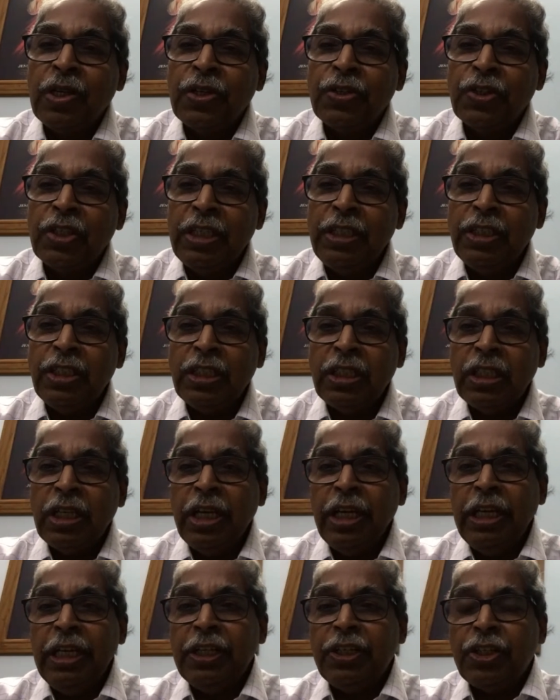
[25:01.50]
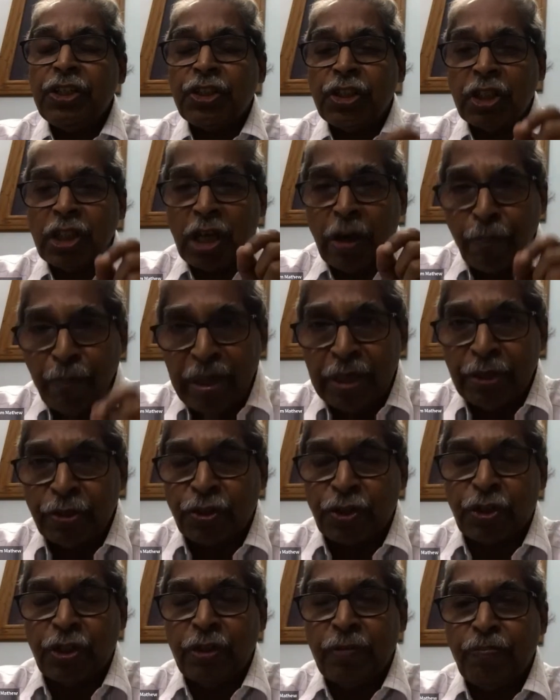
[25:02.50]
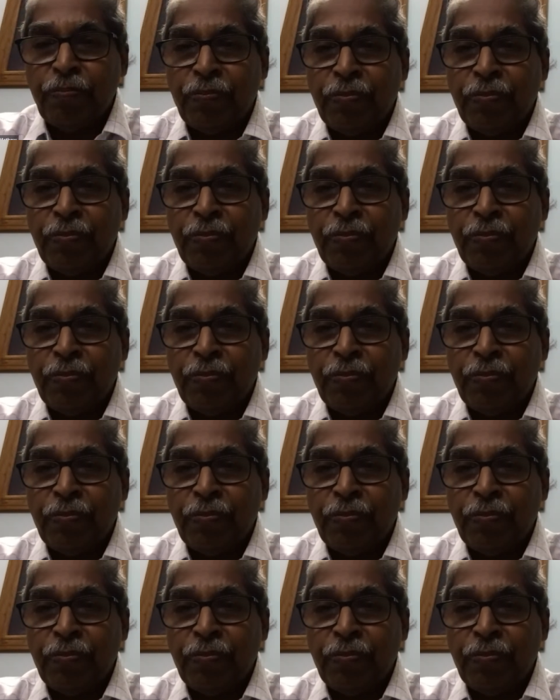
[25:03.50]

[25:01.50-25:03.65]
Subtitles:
since it's commenced